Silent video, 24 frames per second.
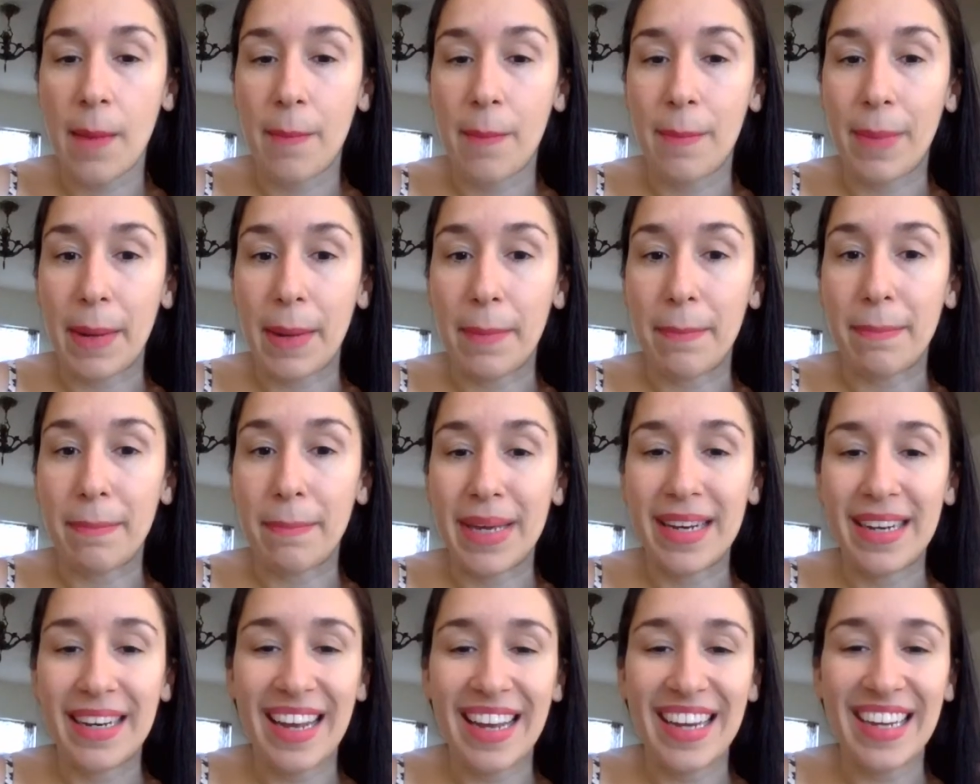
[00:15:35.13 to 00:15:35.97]
by
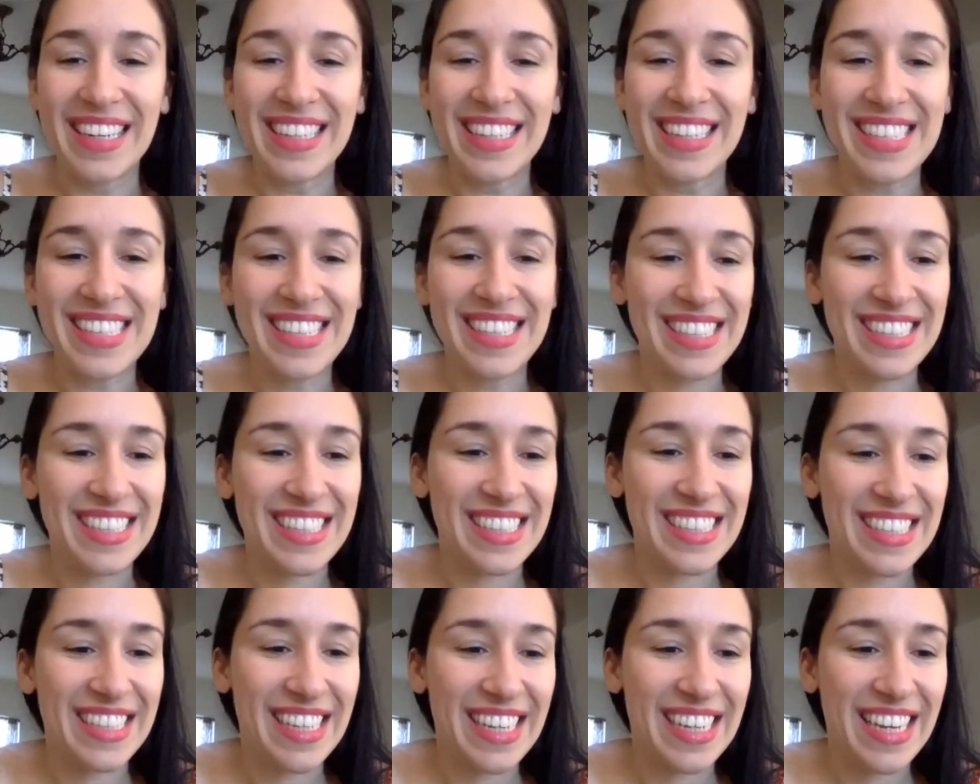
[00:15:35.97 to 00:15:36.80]
midnight.
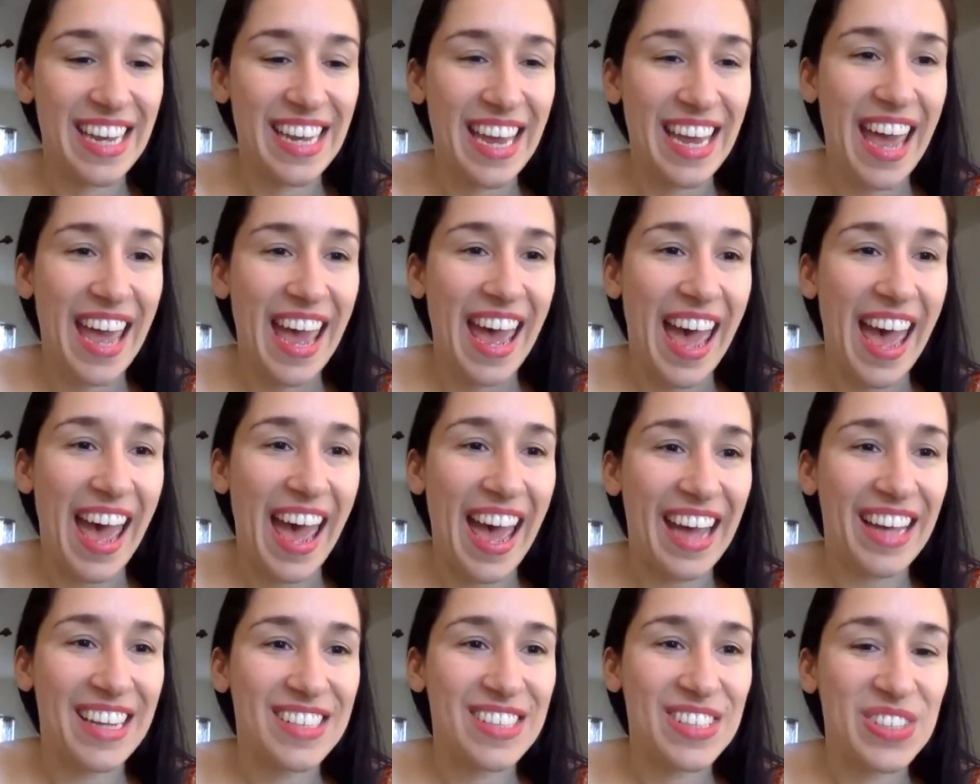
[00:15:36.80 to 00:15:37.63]

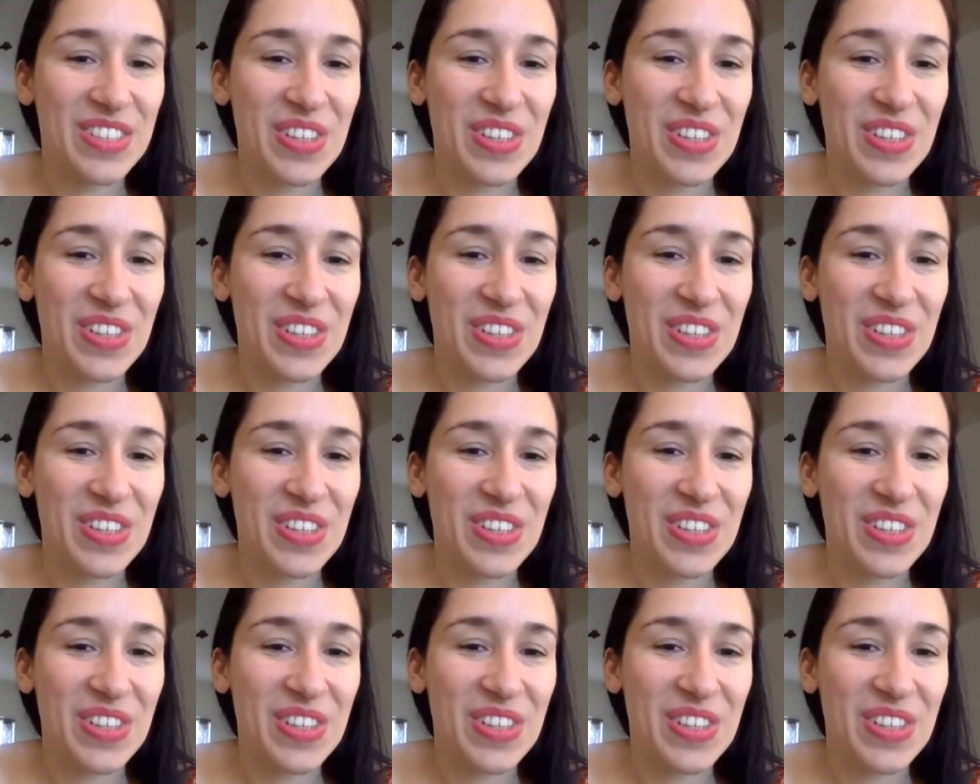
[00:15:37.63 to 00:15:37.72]
And